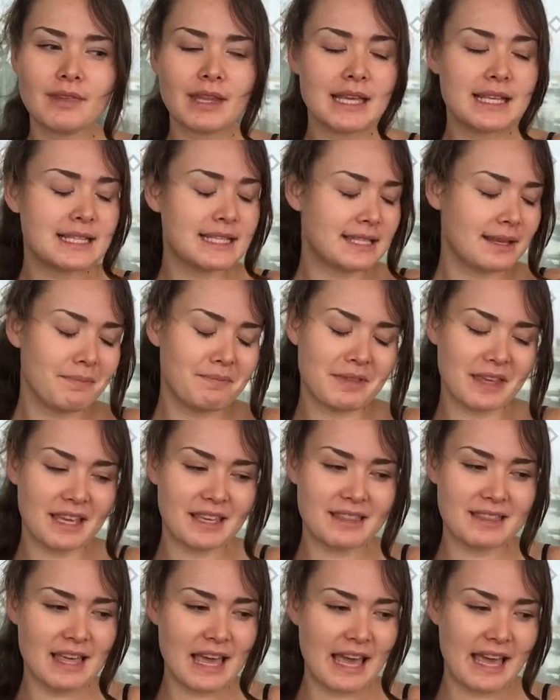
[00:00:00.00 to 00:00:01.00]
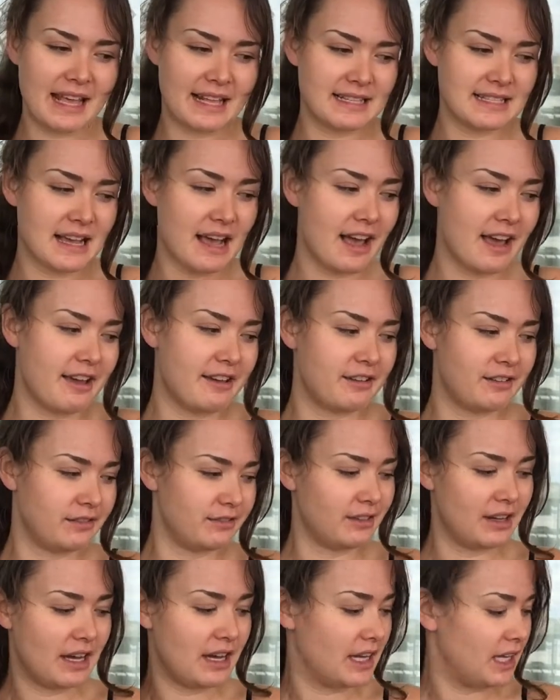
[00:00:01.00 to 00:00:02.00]
It's something that
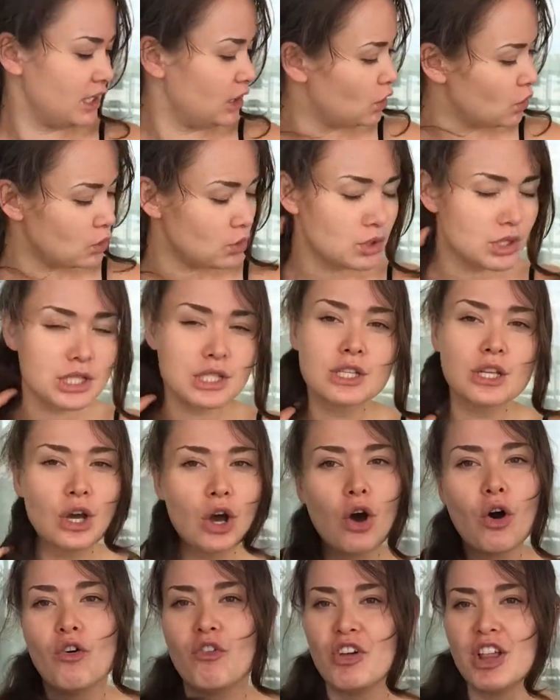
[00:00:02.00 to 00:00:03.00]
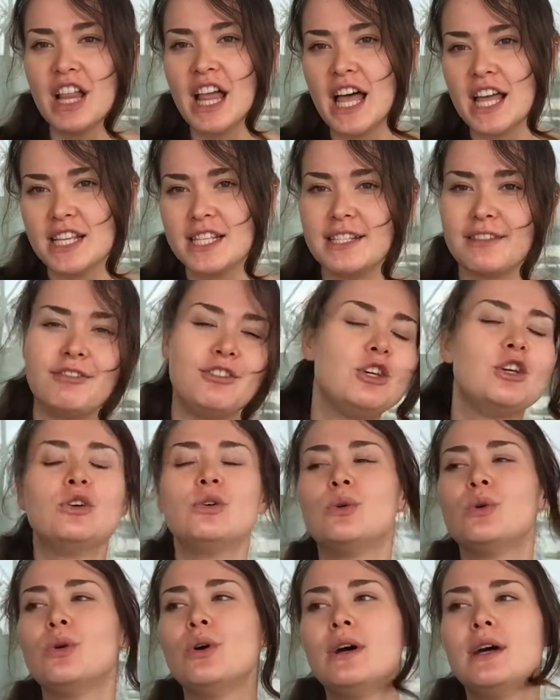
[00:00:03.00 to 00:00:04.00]
I've used over the last
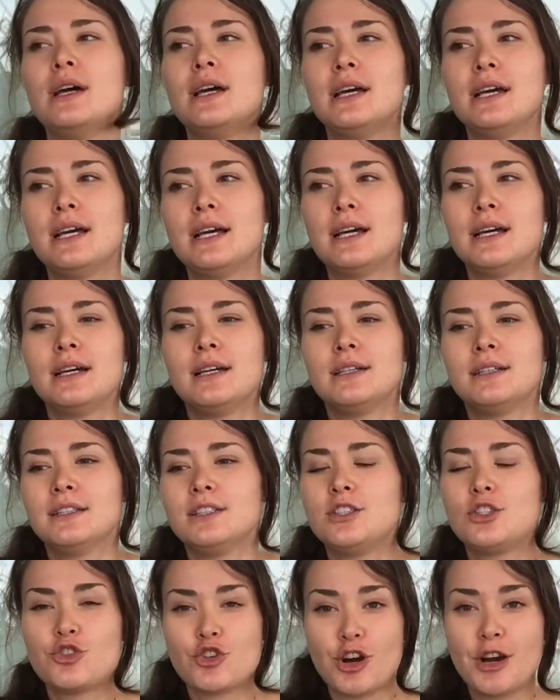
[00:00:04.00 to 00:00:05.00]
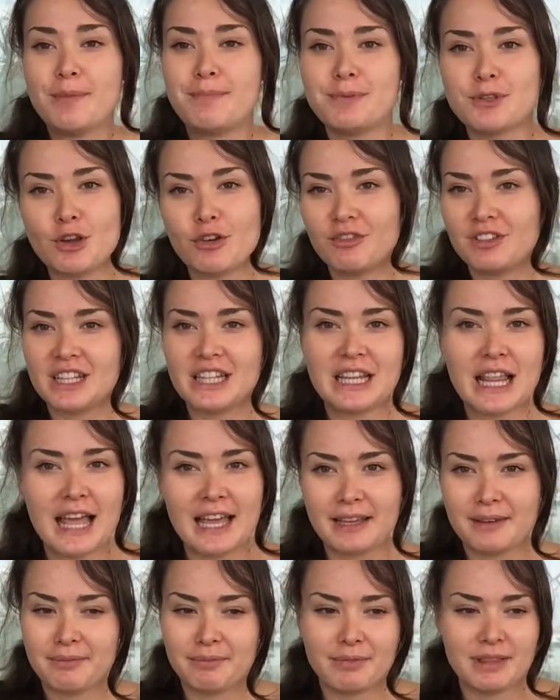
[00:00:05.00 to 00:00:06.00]
few trips, over
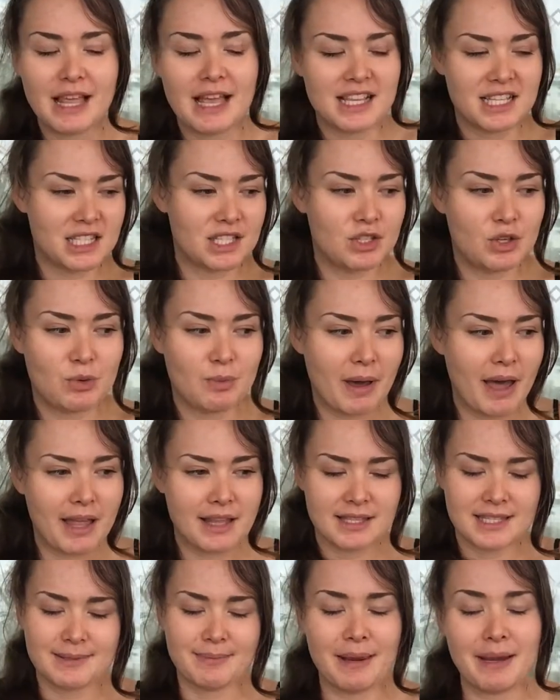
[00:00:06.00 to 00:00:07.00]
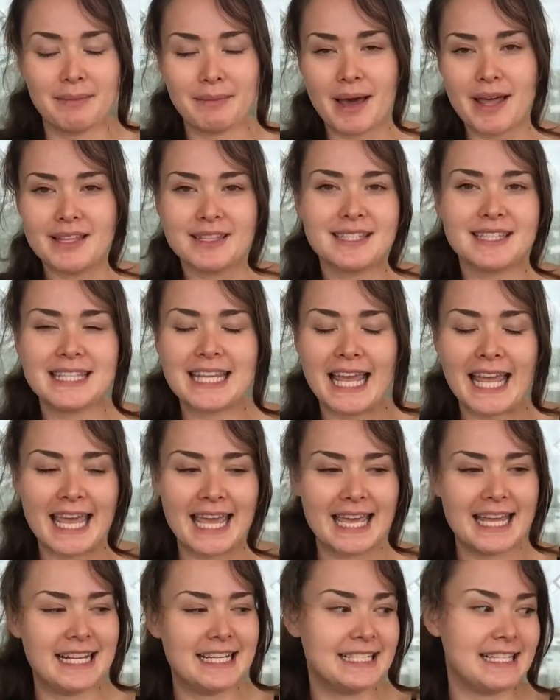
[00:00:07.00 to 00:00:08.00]
the last few months,
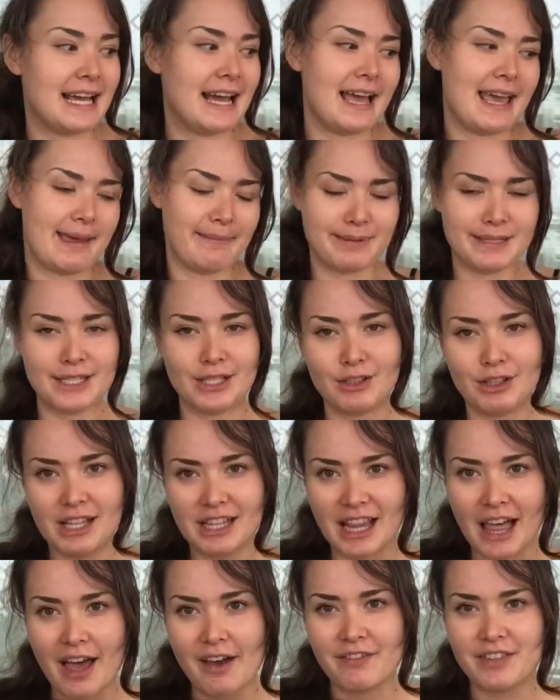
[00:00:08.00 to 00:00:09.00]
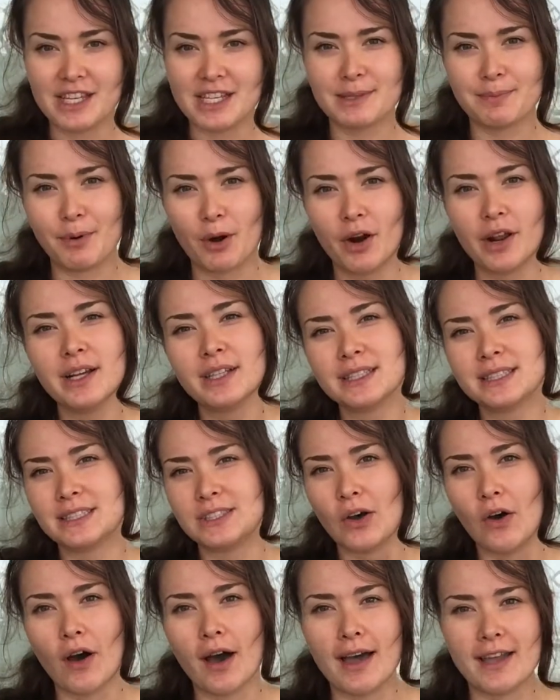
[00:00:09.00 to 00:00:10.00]
and I absolutely love these products,
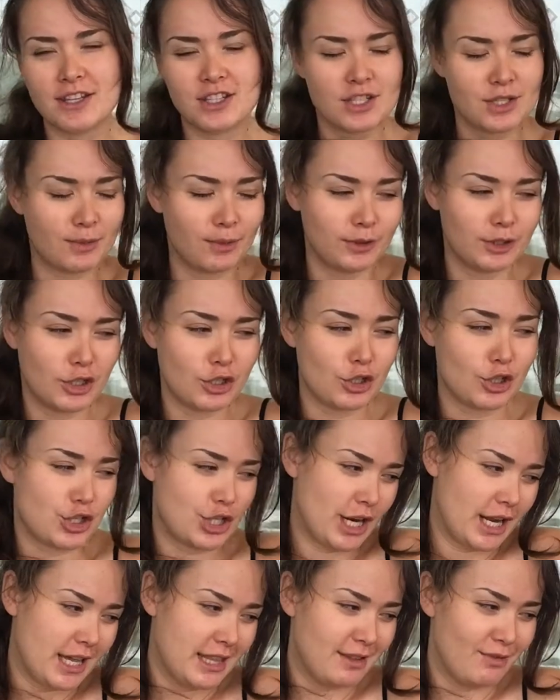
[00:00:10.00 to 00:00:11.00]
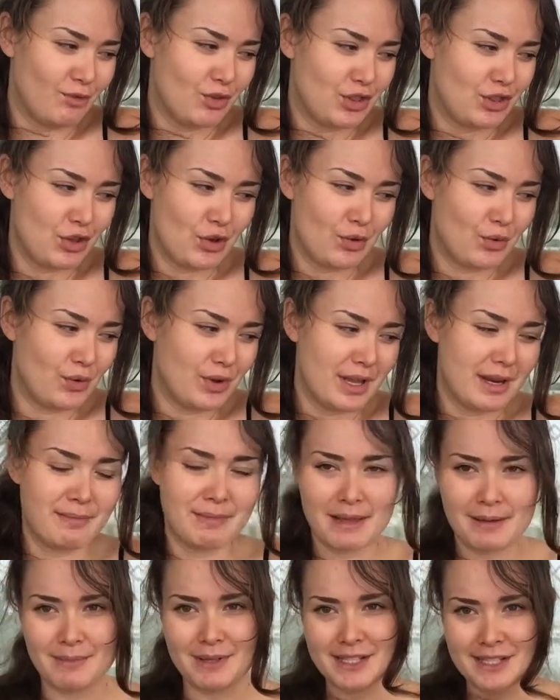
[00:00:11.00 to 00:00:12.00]
so I just wanted to share them with you and
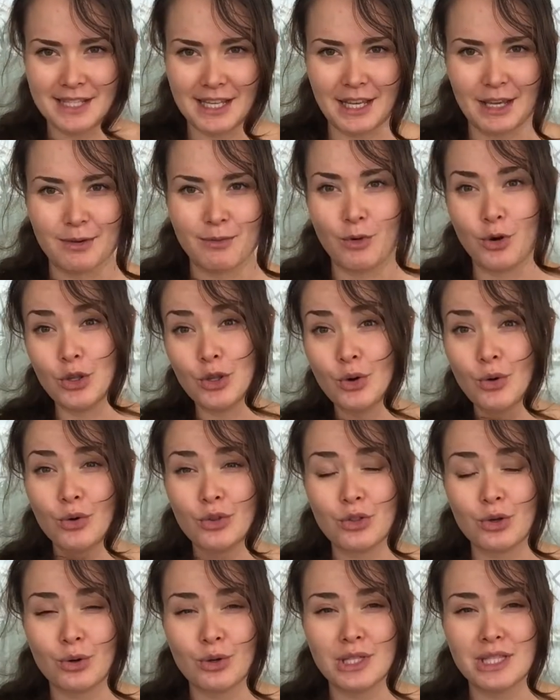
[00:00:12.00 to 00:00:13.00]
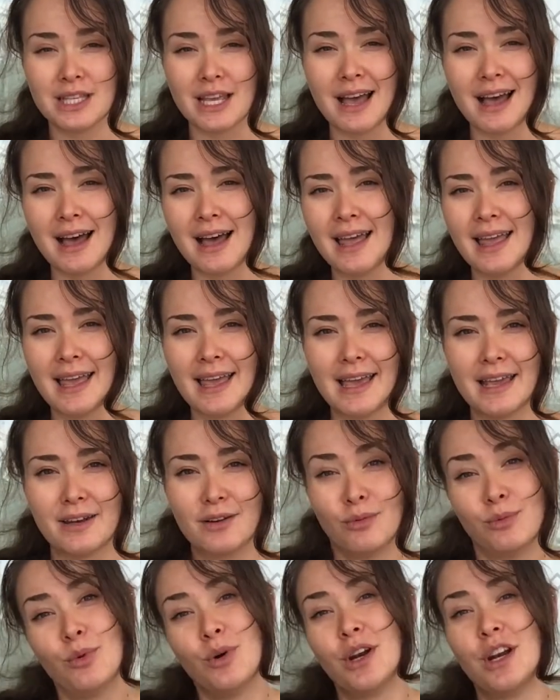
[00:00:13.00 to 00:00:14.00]
maybe see what your thoughts are and
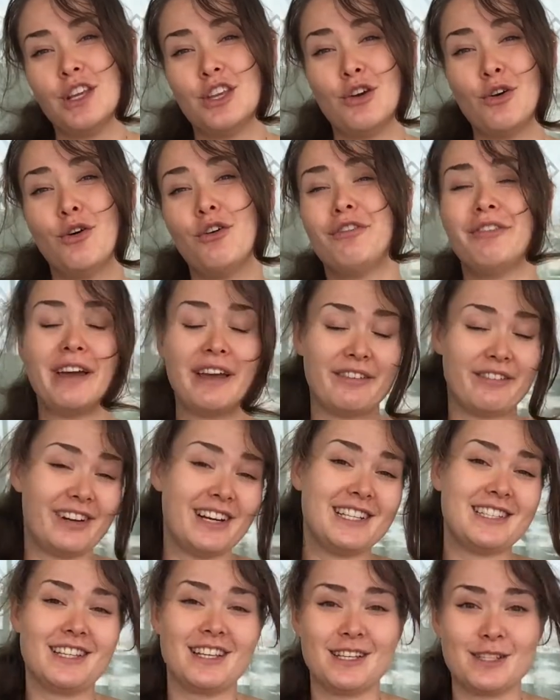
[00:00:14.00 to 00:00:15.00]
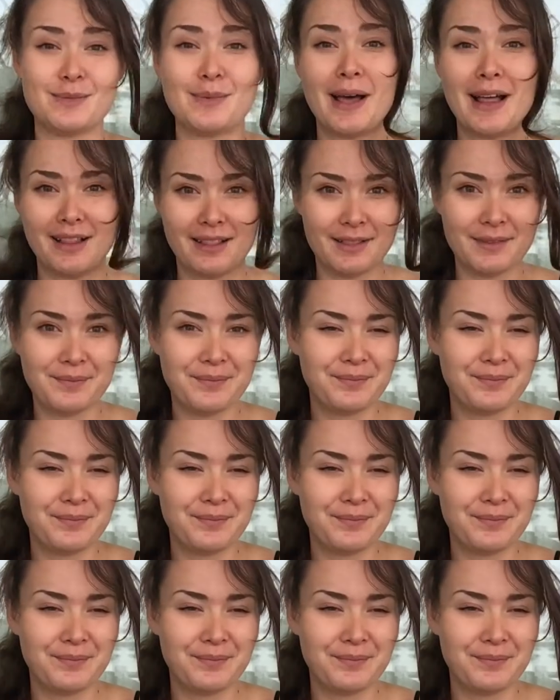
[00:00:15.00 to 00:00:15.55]
what are your favorites as well.